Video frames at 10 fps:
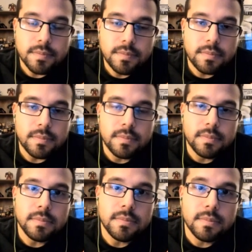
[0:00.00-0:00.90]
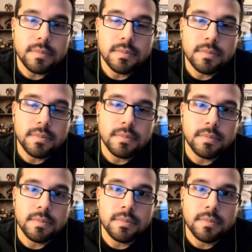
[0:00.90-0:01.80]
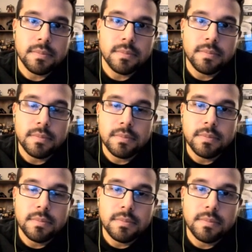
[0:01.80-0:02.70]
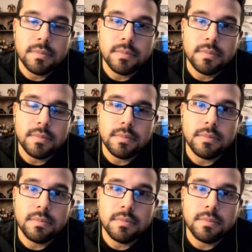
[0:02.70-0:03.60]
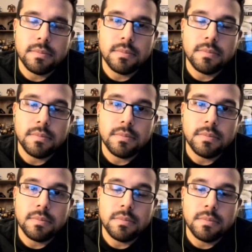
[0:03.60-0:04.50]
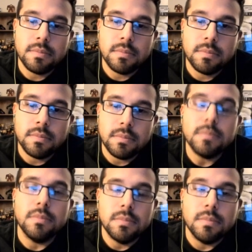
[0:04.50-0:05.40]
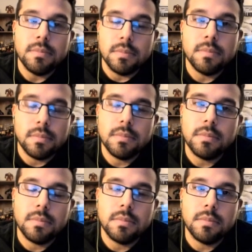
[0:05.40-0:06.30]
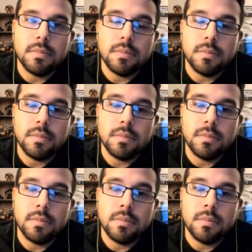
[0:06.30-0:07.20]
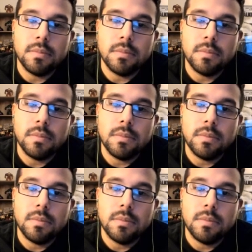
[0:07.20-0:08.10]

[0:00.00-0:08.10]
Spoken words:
(not speaking)